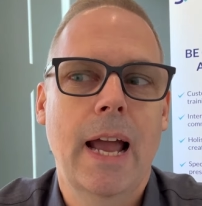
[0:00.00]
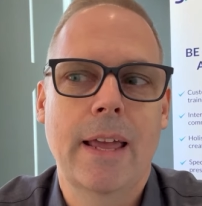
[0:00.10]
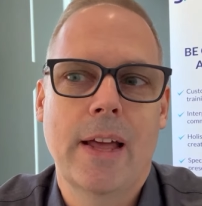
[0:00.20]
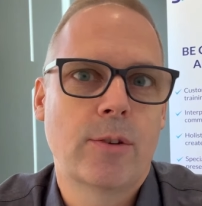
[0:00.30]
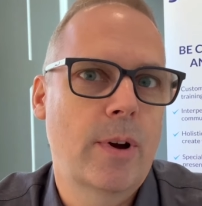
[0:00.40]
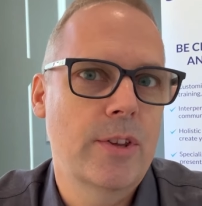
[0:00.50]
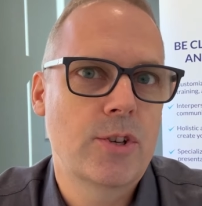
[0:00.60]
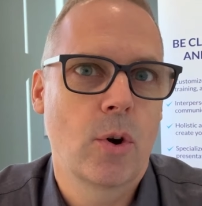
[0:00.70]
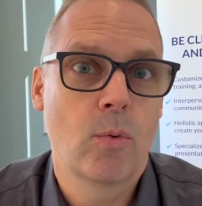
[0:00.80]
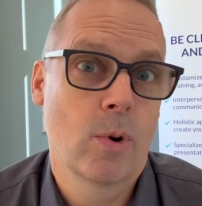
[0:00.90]
And that's why the
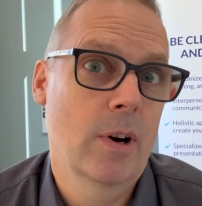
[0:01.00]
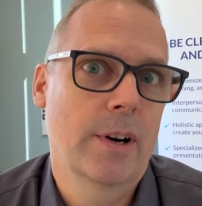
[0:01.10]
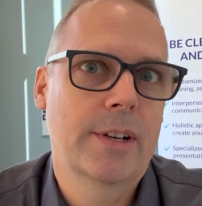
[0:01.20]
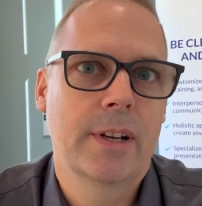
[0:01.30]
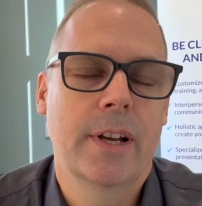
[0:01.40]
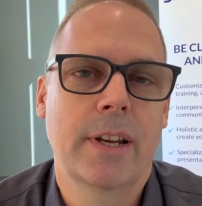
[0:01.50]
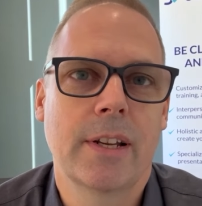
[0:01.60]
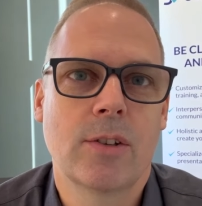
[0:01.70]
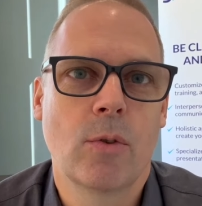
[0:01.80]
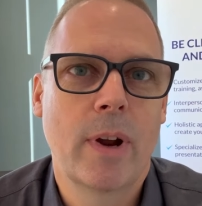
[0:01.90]
show worked in
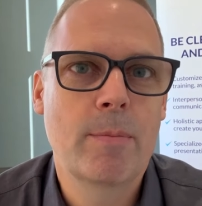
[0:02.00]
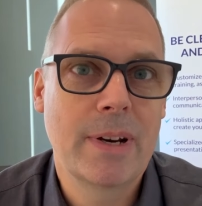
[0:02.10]
its own way.